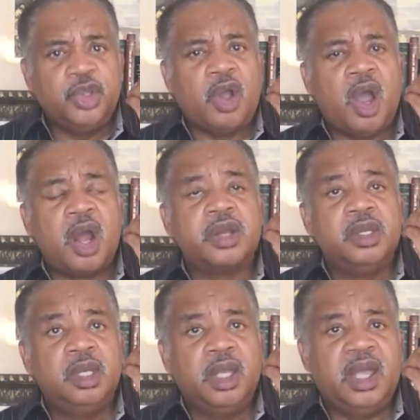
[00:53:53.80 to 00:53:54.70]

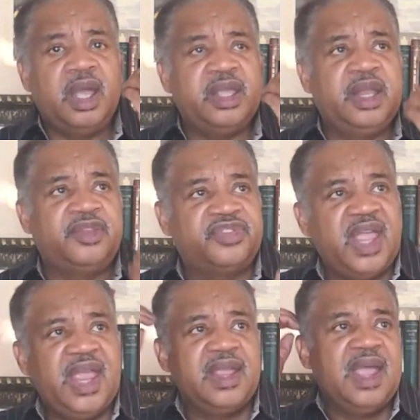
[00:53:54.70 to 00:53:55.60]
is
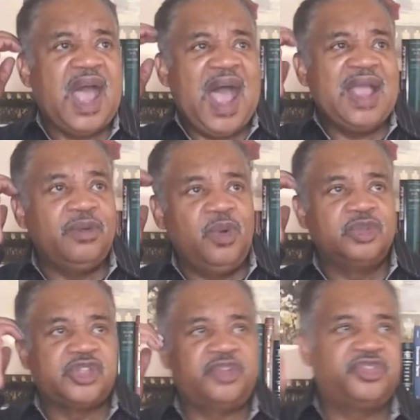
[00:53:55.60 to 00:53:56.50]
saying, I
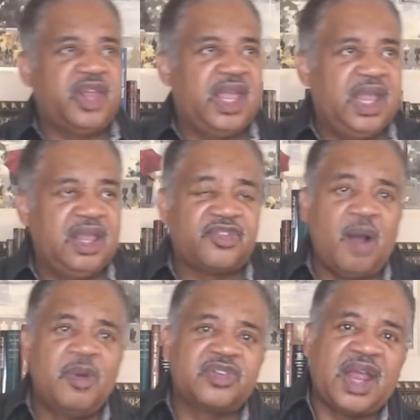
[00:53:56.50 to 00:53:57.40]
won't just say,
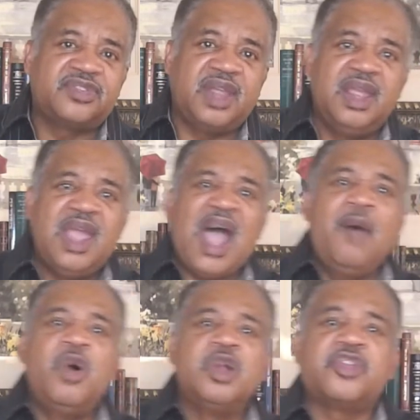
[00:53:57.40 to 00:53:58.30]
it's almost like saying,
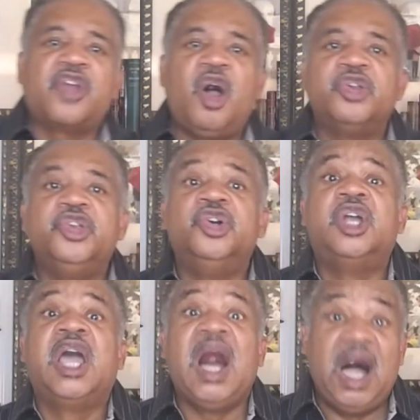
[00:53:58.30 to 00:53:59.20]
I won't just call
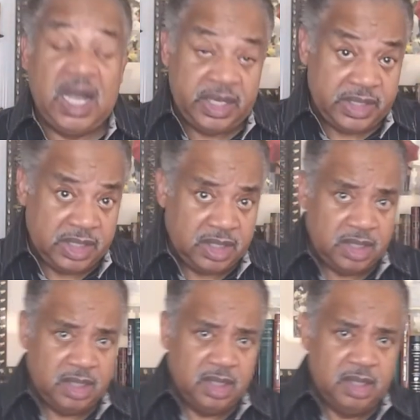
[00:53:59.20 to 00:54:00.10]
you God,
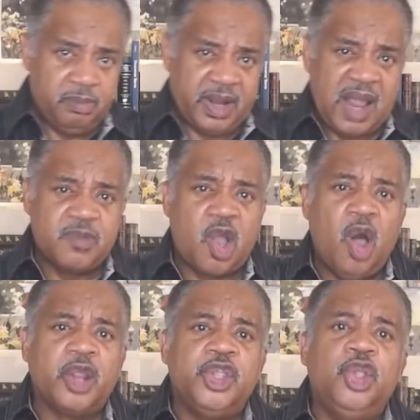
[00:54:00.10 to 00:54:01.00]
but I'm
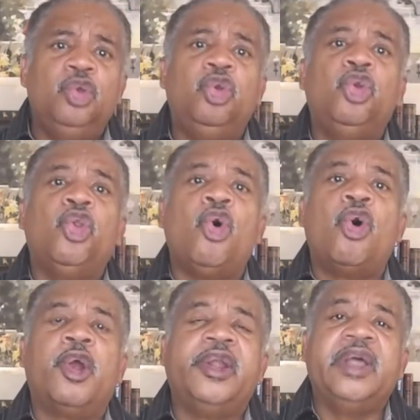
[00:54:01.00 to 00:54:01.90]
calling you
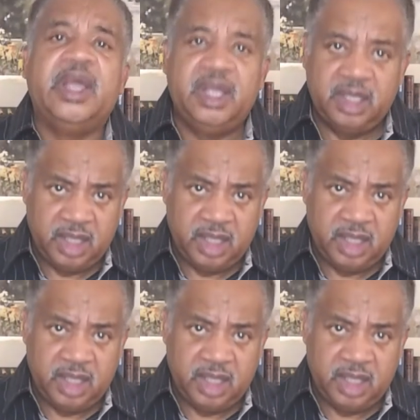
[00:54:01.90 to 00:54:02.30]
Lord